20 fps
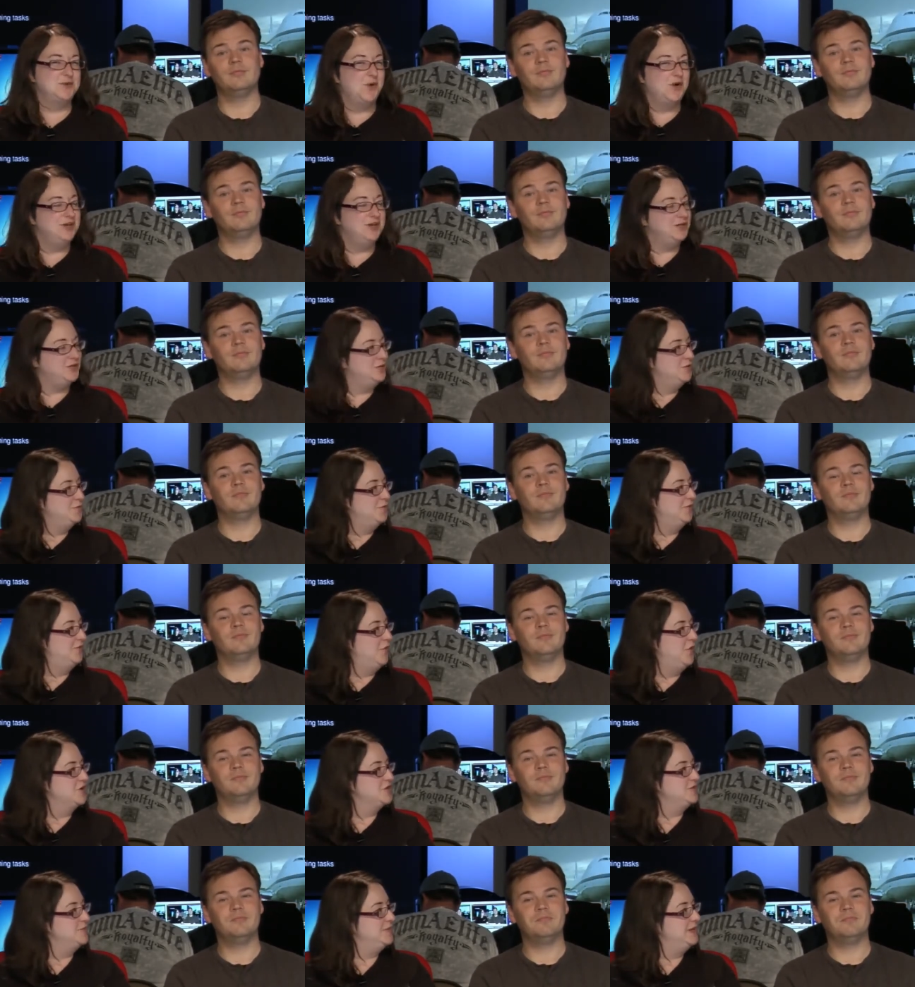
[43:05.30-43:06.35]
Speaker 1: going to do
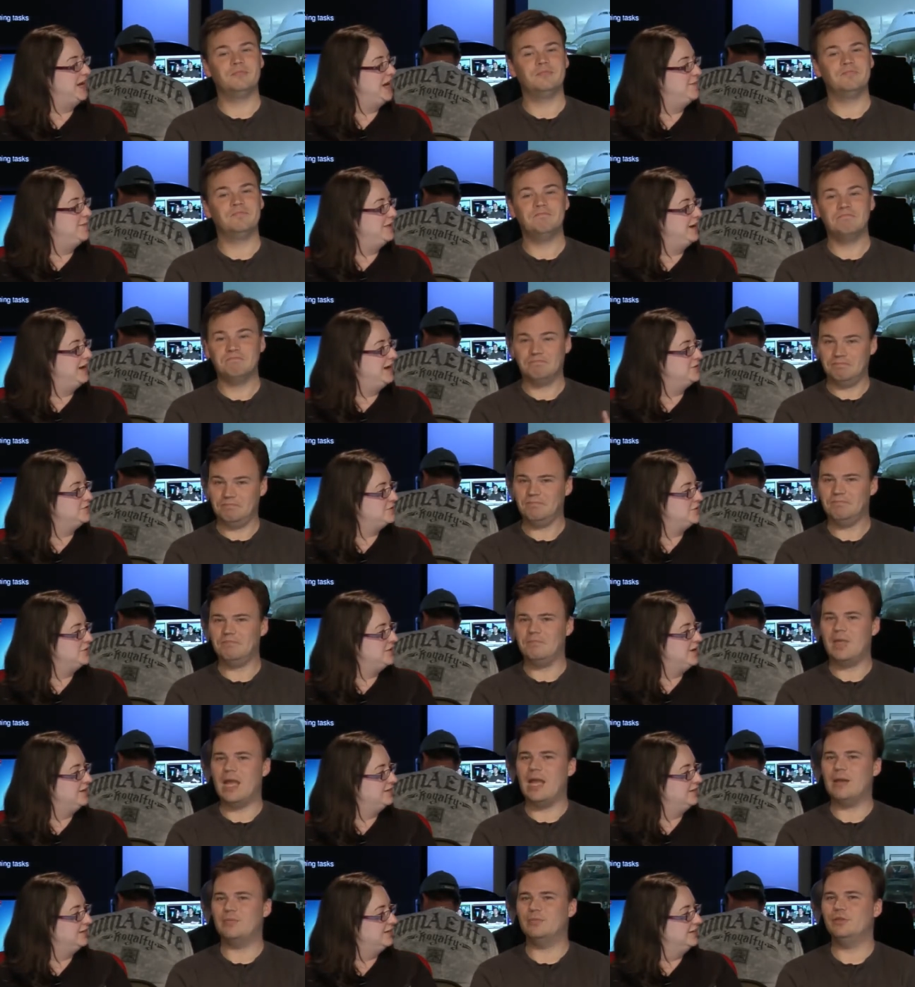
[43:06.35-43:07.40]
before she became an
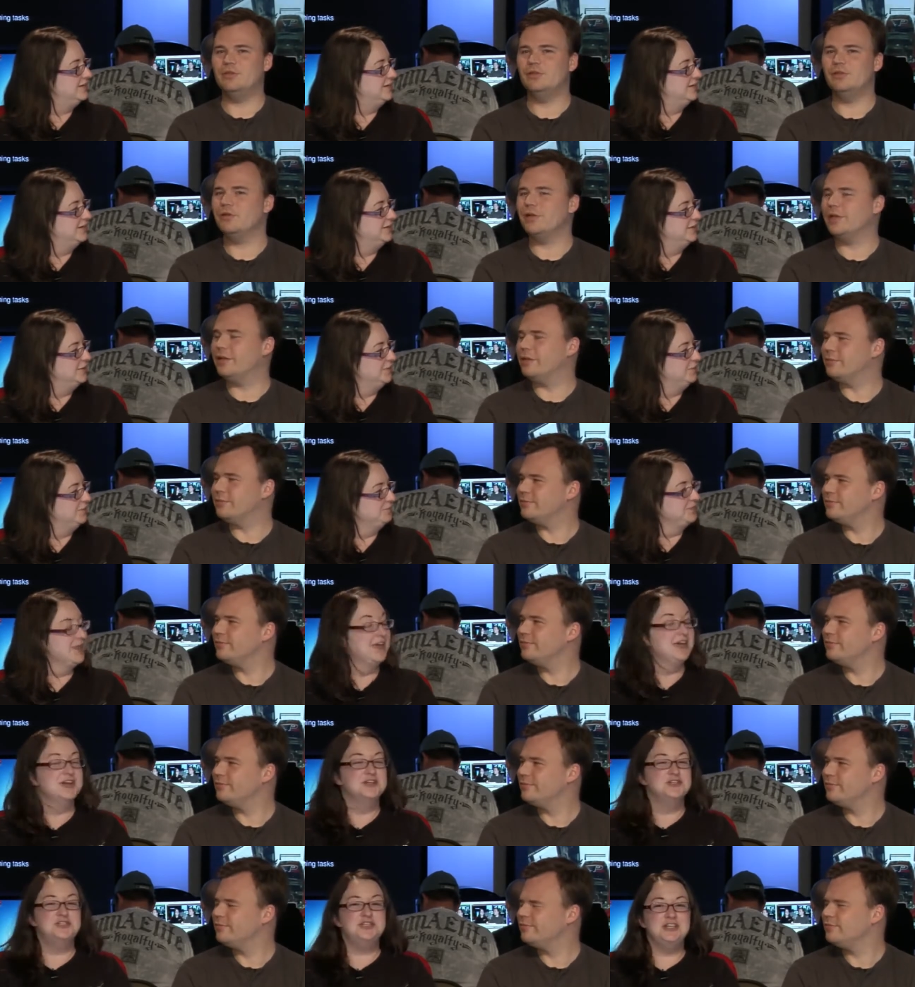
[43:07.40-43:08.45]
astronaut? Absolutely.
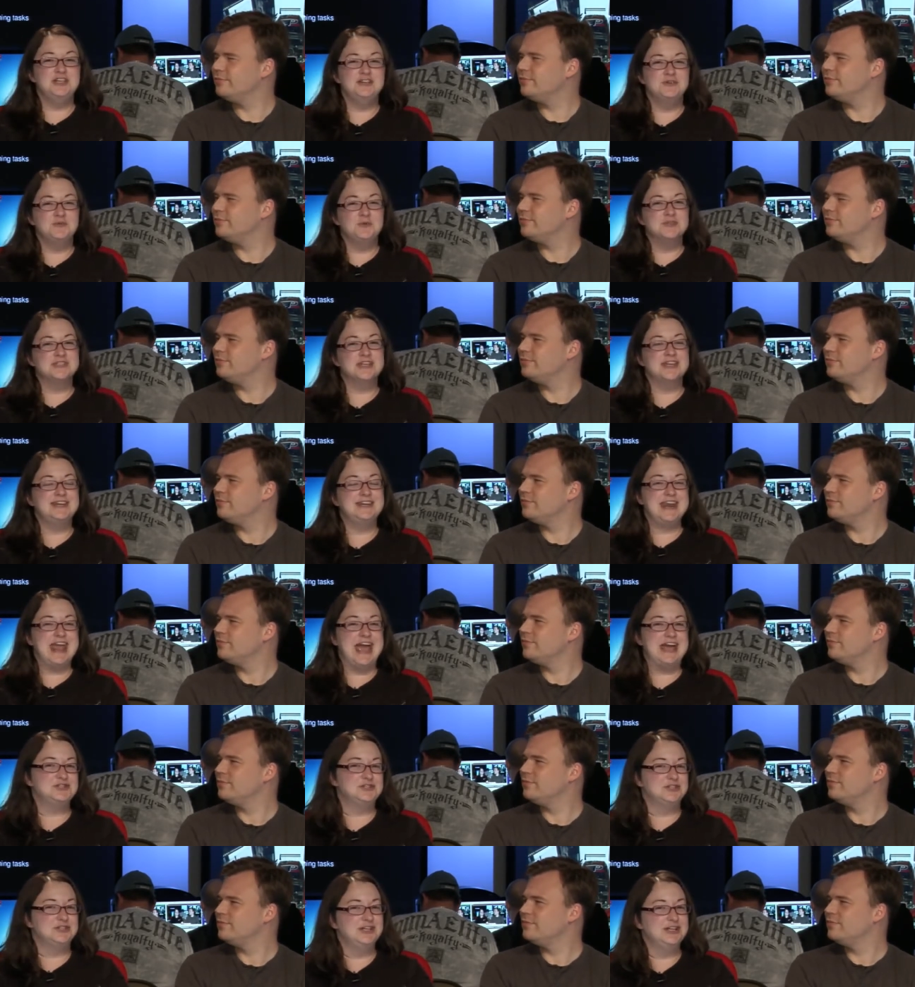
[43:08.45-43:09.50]
She was a
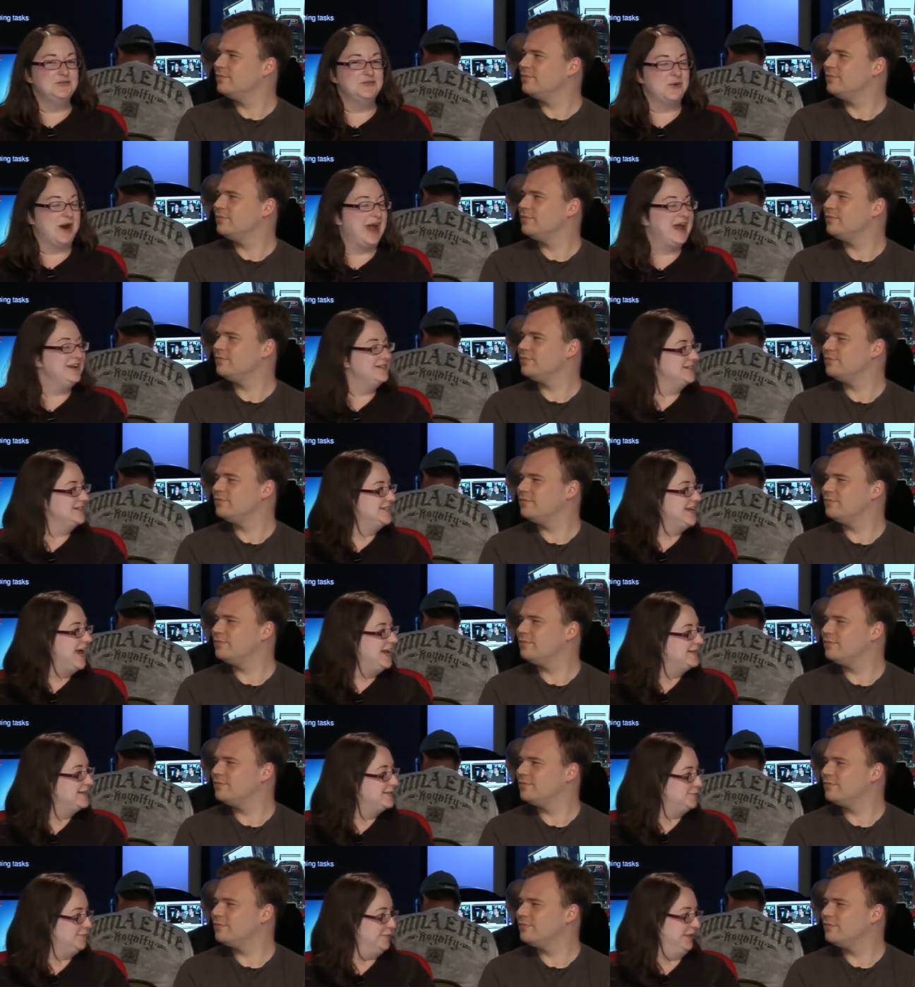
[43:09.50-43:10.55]
nationally ranked
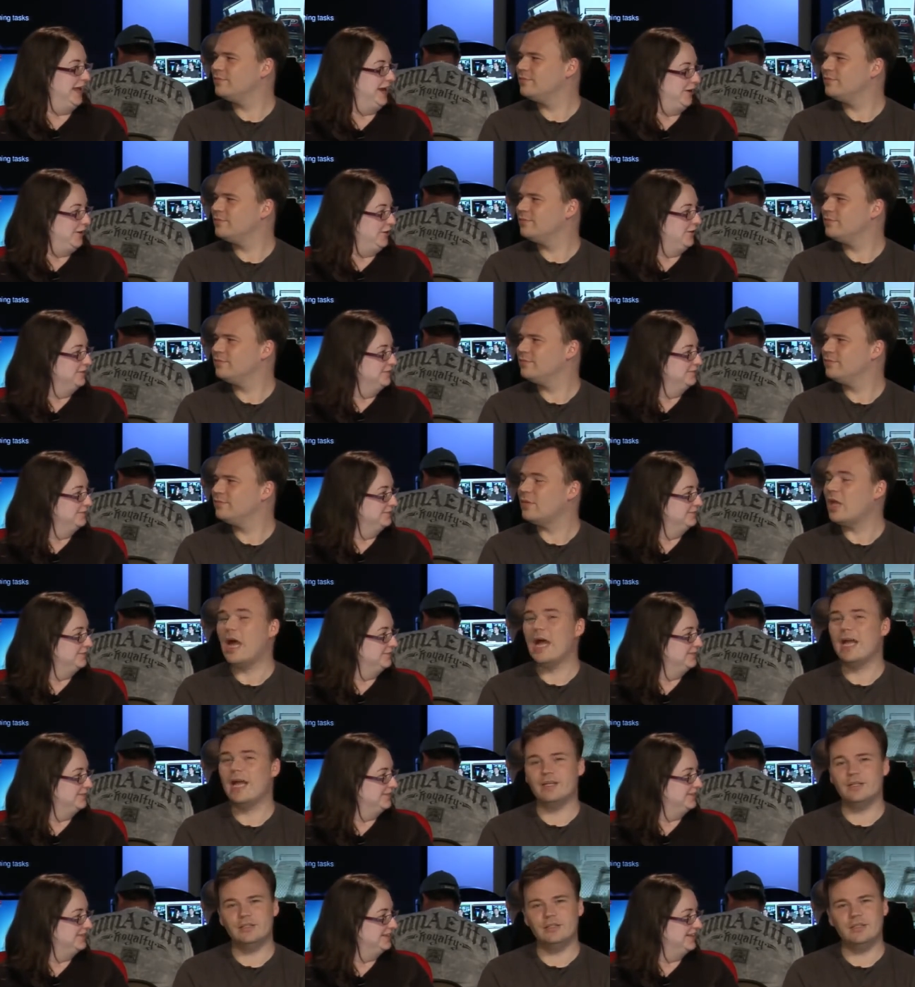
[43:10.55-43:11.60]
tennis player.
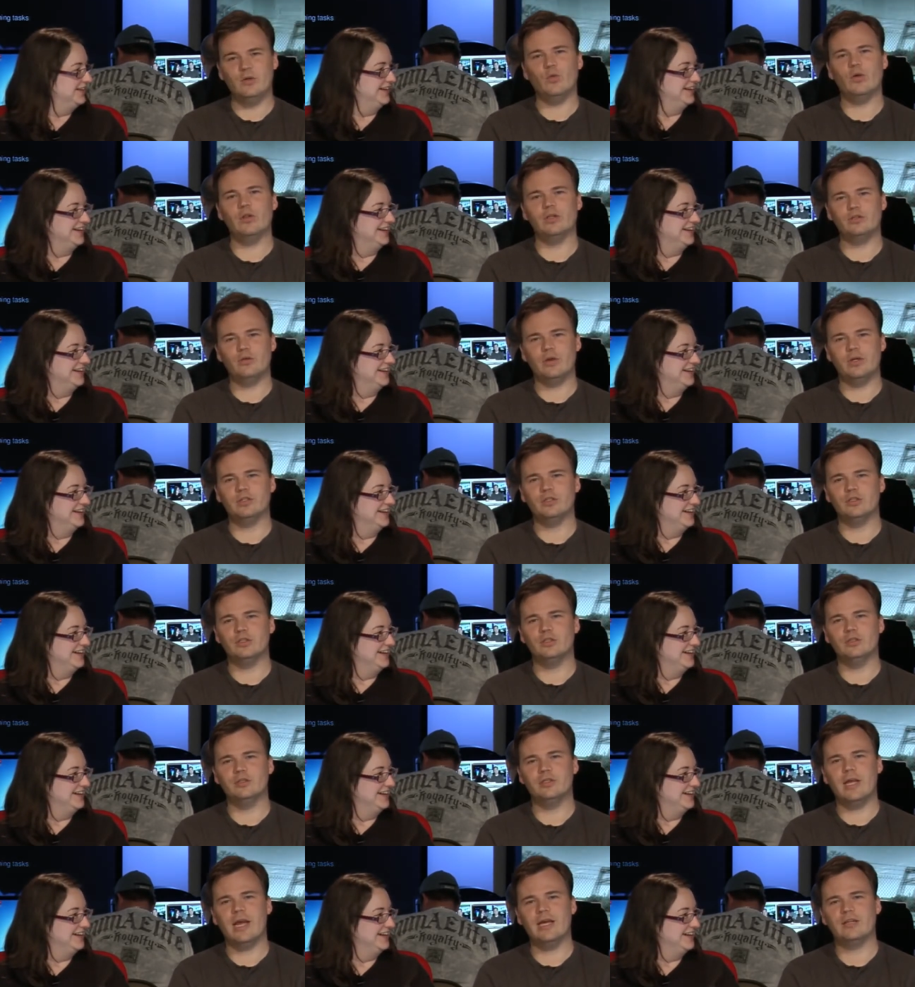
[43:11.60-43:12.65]
Speaker 2: I can see where this
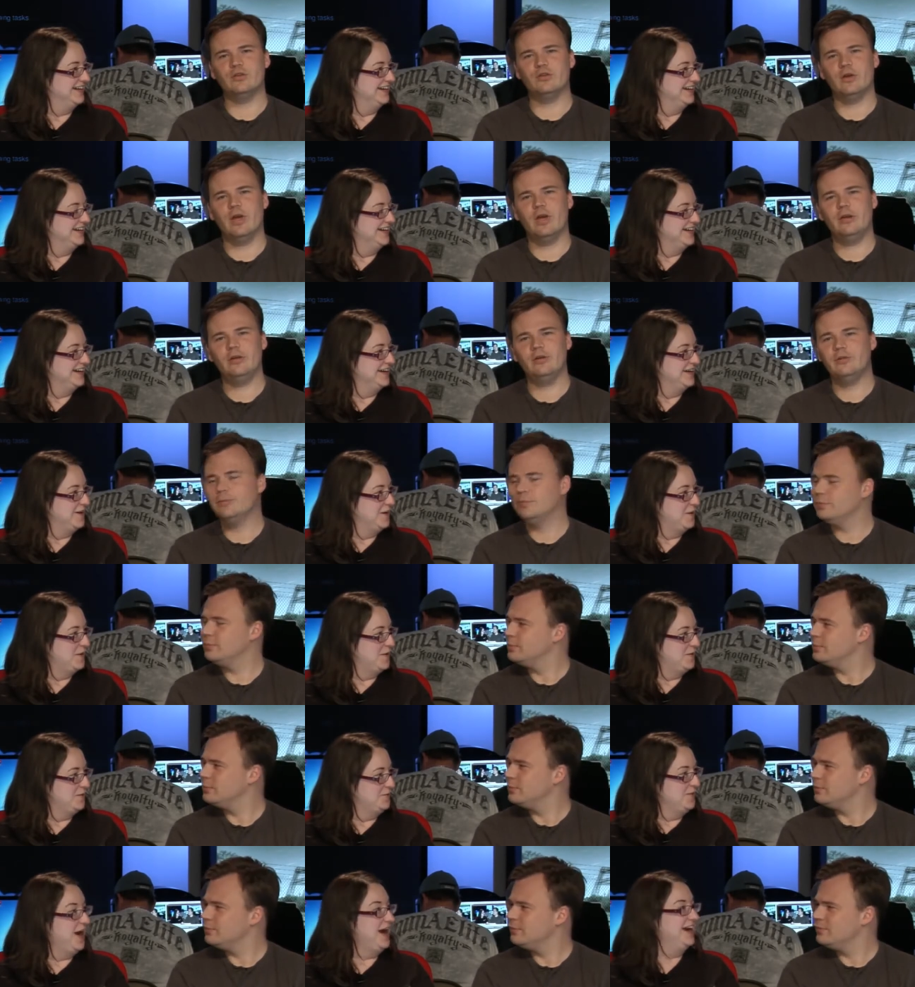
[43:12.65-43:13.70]
transitions to astronaut.
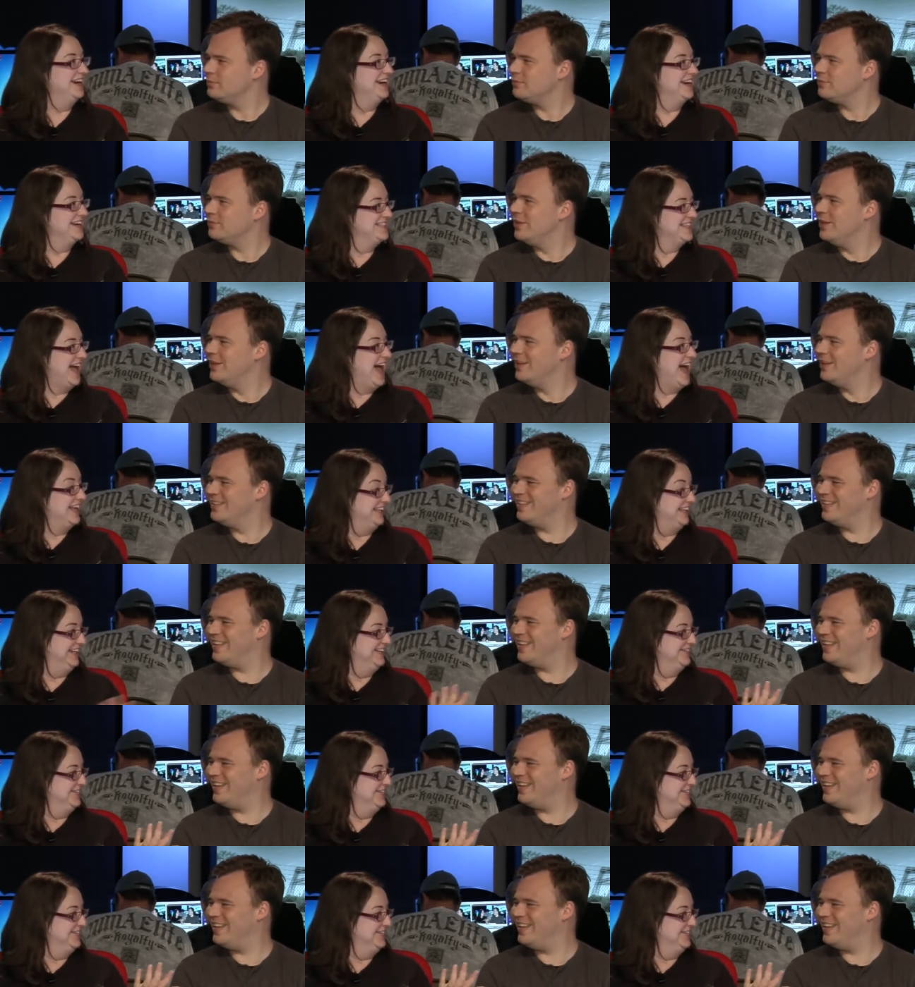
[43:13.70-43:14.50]
Speaker 1: Right, exactly,